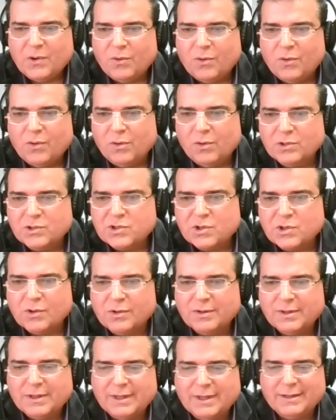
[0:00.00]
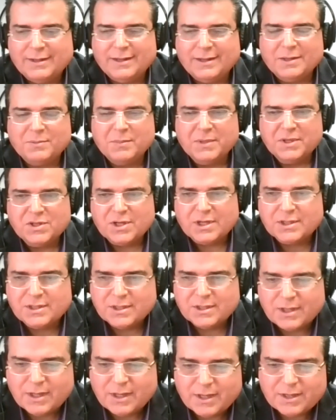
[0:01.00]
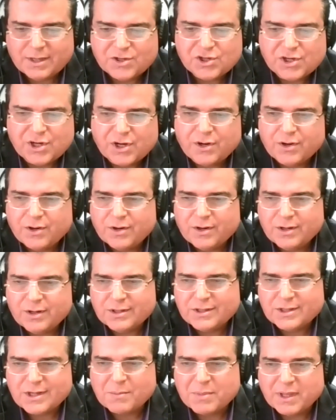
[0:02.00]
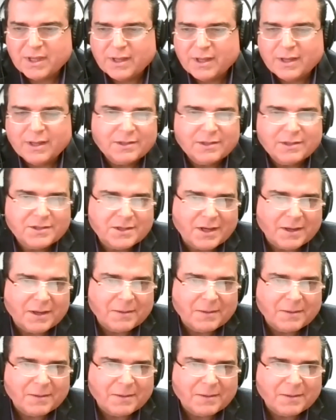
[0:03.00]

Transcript: Also, let me just share something else.